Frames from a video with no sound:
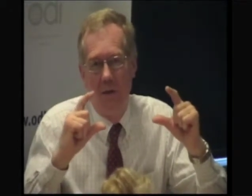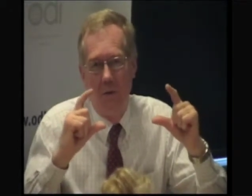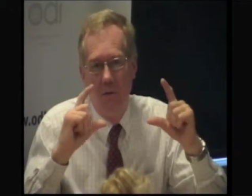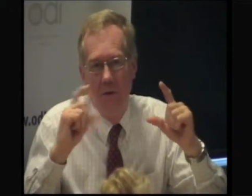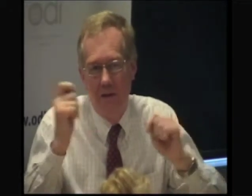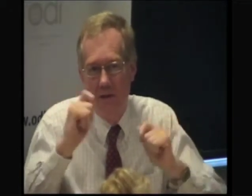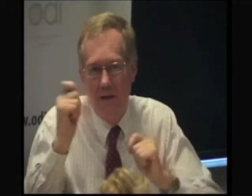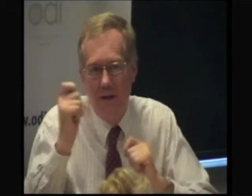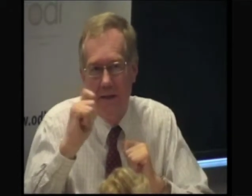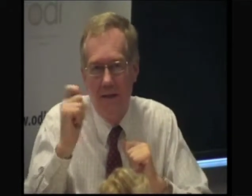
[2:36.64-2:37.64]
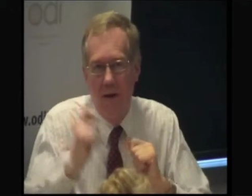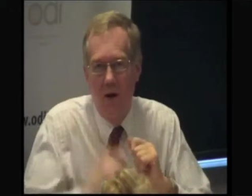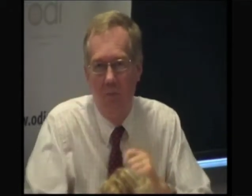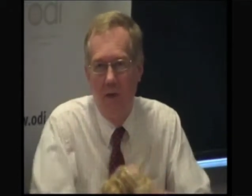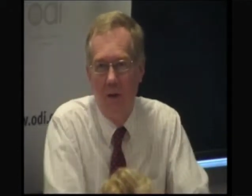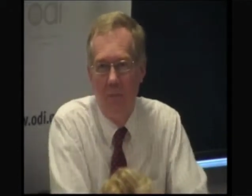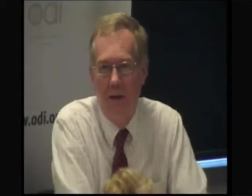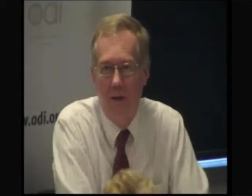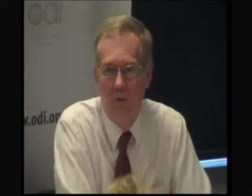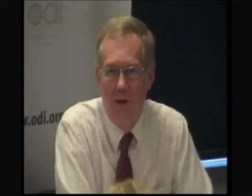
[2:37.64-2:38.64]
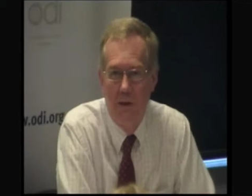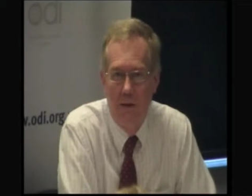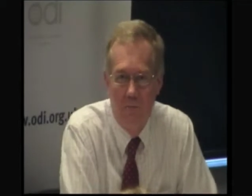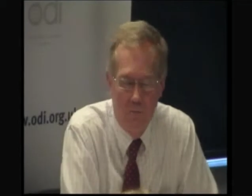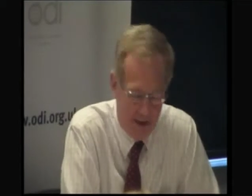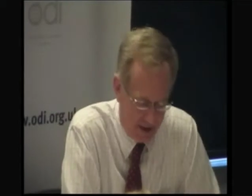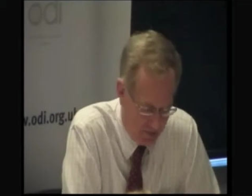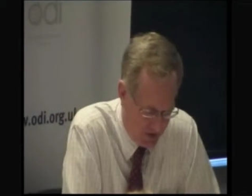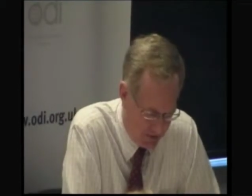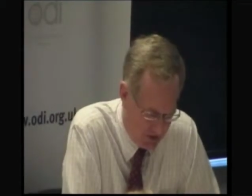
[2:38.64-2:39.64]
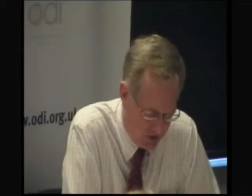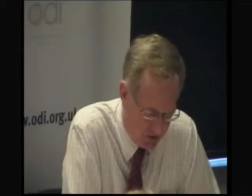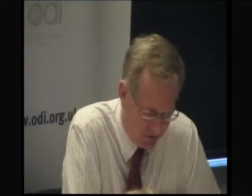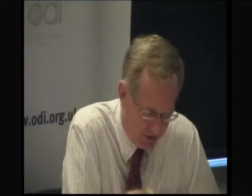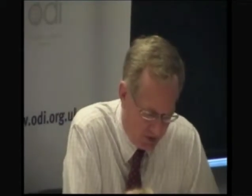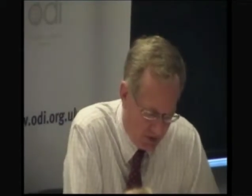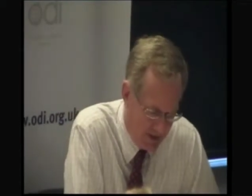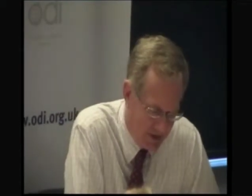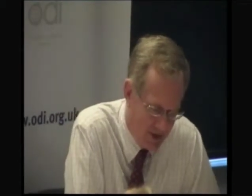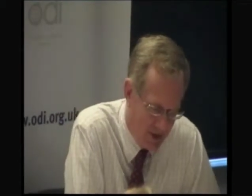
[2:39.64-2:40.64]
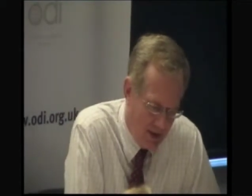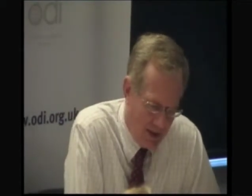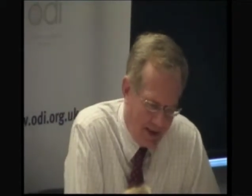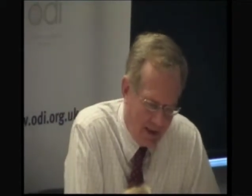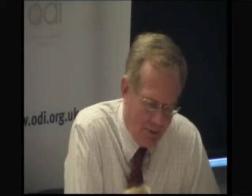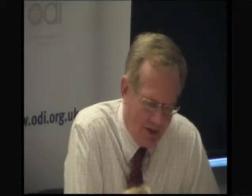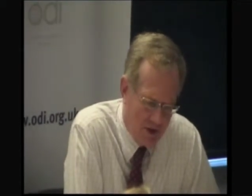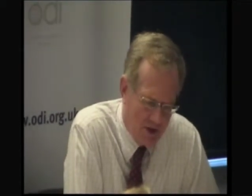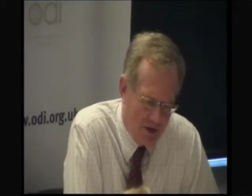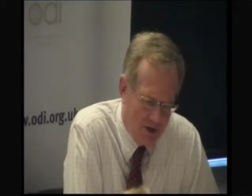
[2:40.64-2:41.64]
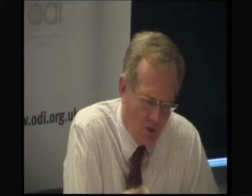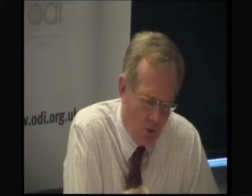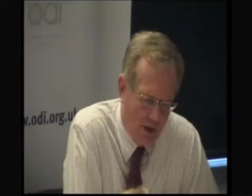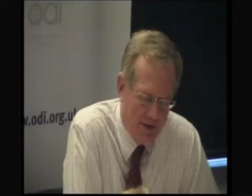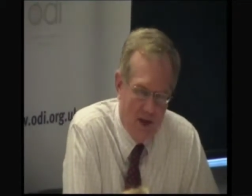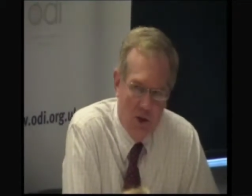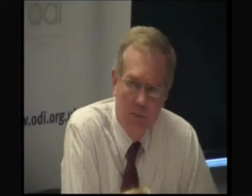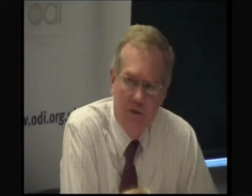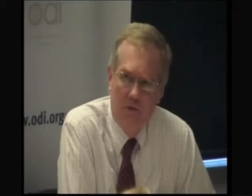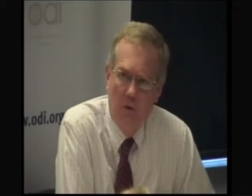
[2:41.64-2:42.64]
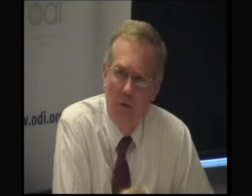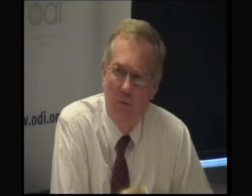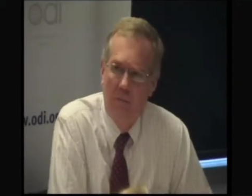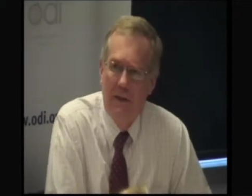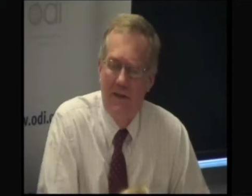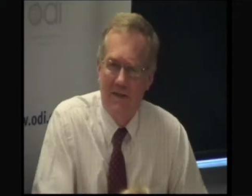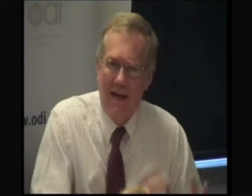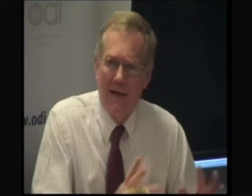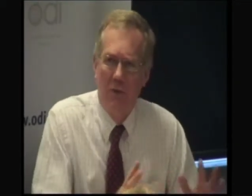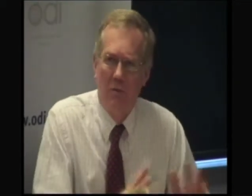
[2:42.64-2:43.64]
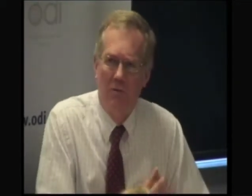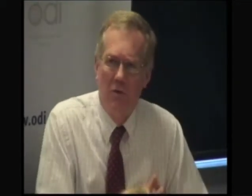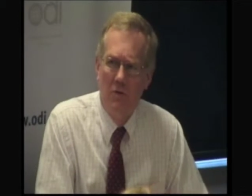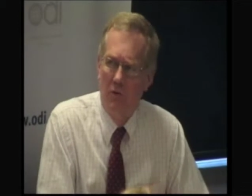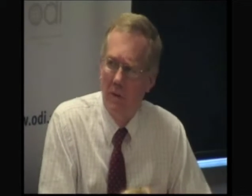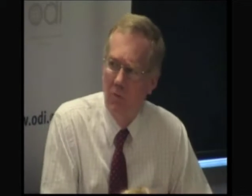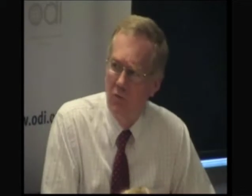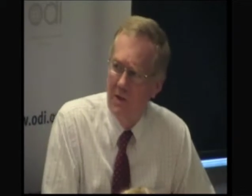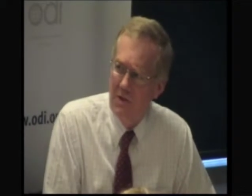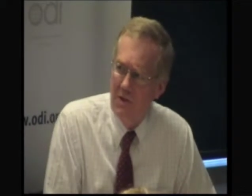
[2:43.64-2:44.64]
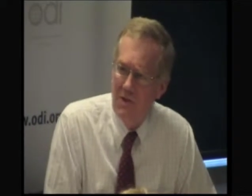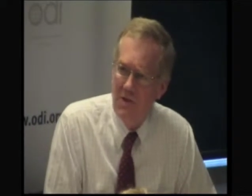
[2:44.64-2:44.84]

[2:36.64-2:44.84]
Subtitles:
Little tiny alarm bell being rung by observers of economies, and I'm interested that the World Economic Forum, in its annual review of global risks,